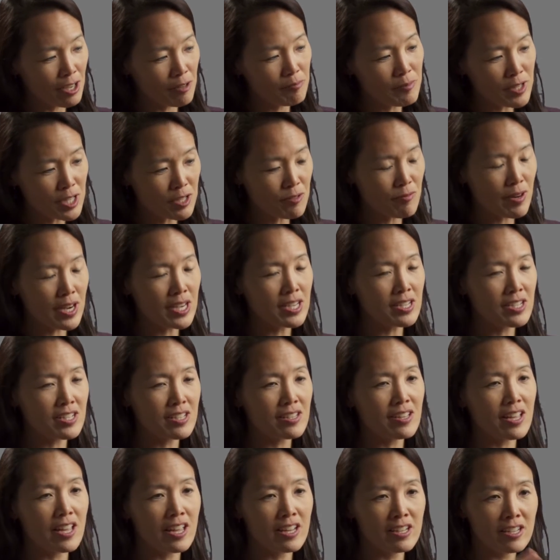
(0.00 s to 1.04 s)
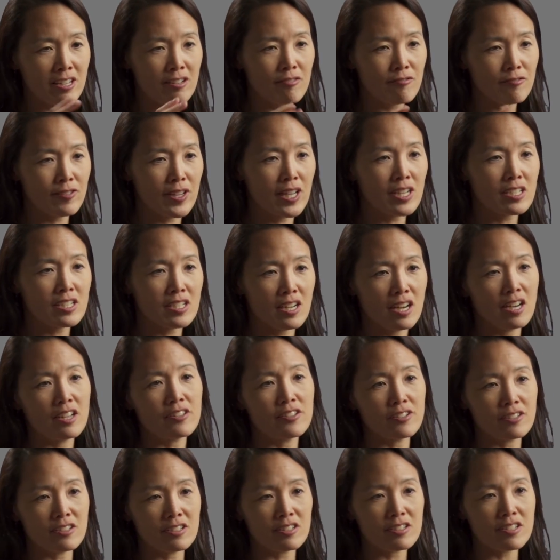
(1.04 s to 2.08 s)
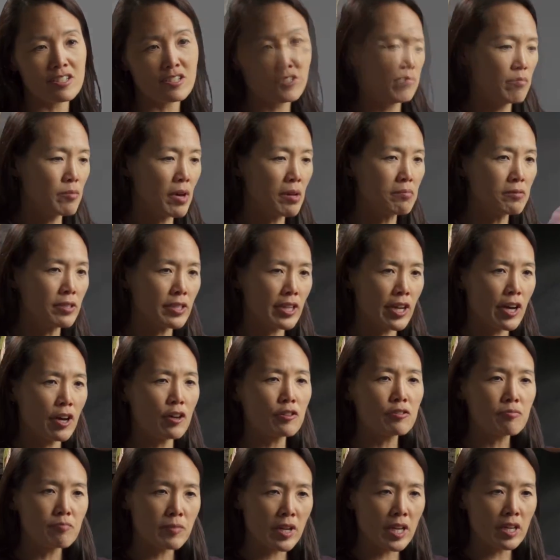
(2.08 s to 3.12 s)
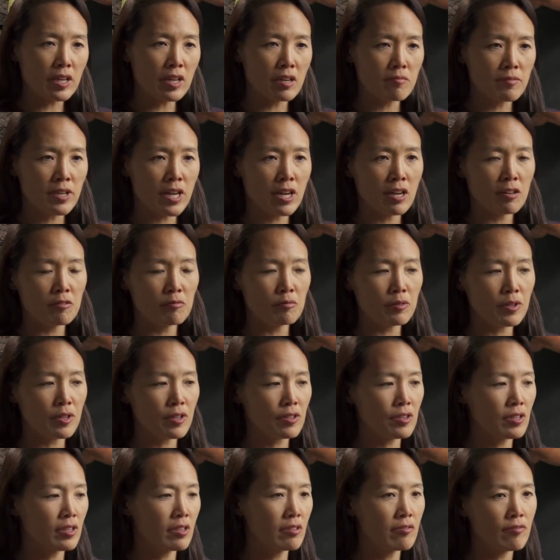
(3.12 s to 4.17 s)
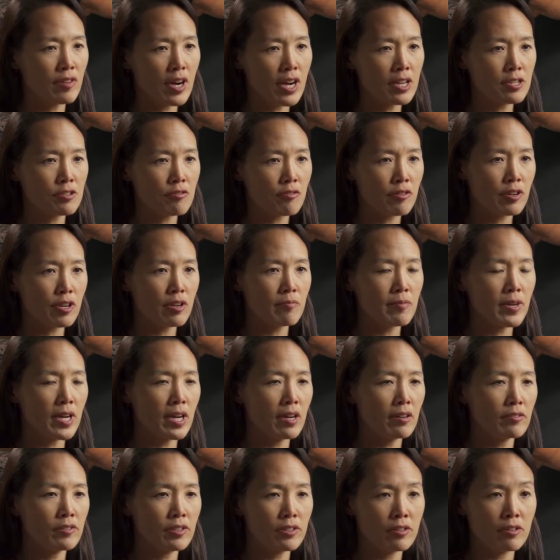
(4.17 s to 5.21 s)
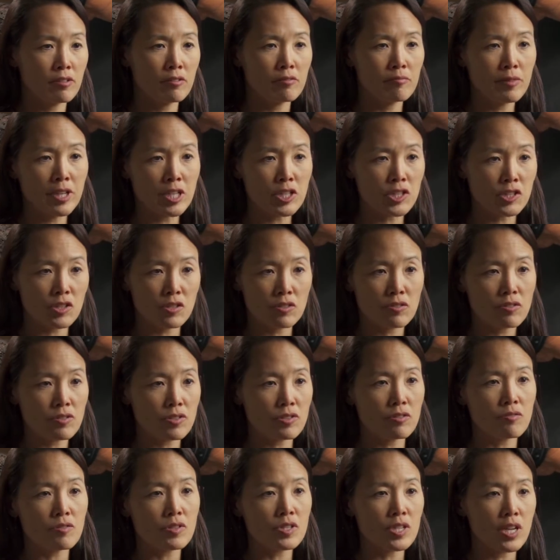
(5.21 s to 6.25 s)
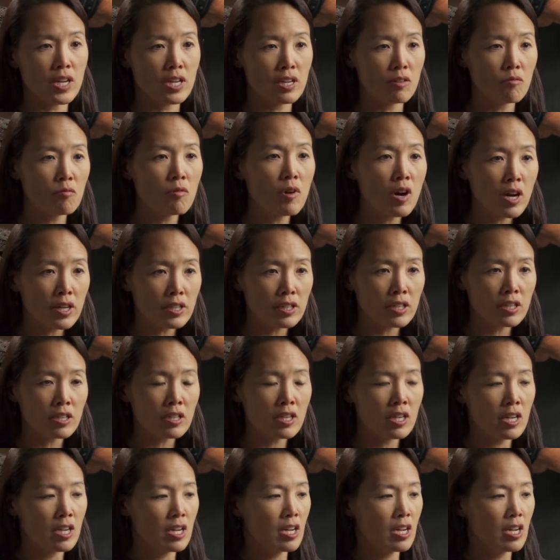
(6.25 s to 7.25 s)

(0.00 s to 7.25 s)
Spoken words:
is ready to then infect others. Public health may come out with an advisory about, make sure there's no standing water,